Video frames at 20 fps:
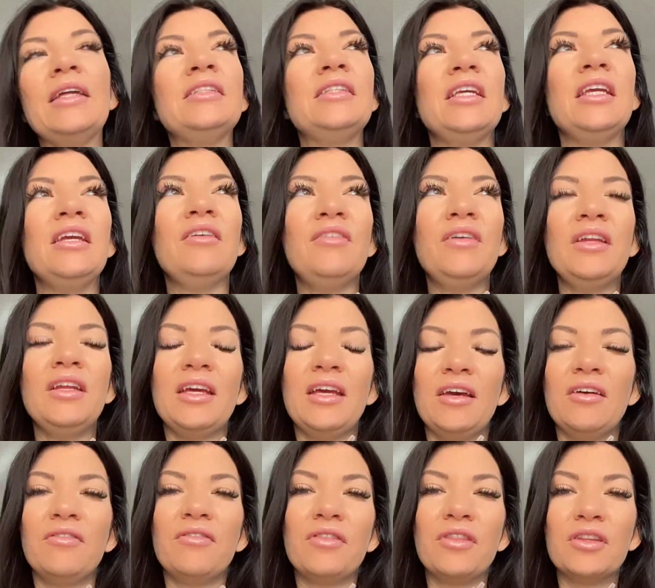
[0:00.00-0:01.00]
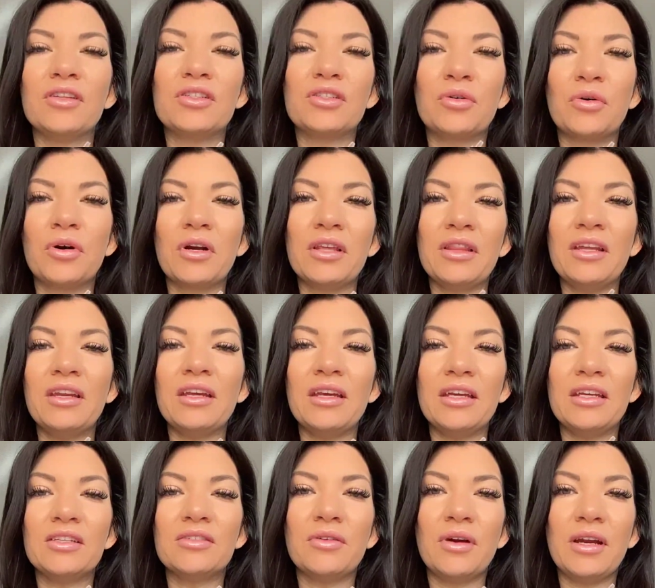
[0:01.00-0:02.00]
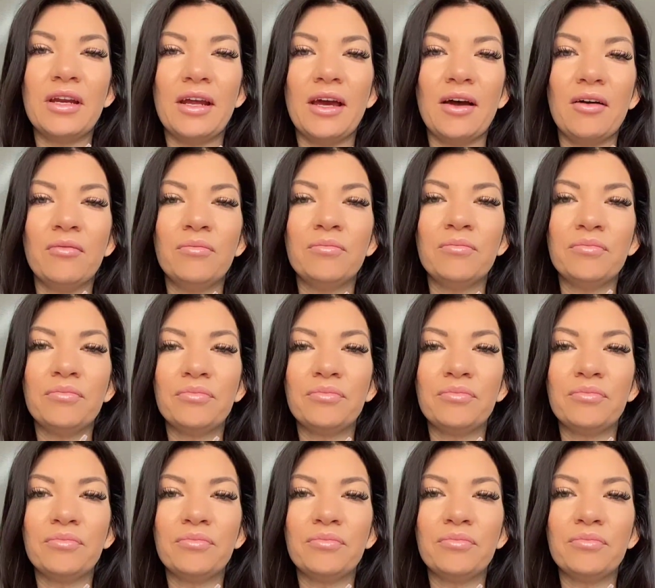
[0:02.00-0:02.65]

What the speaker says: And even if the story that is right now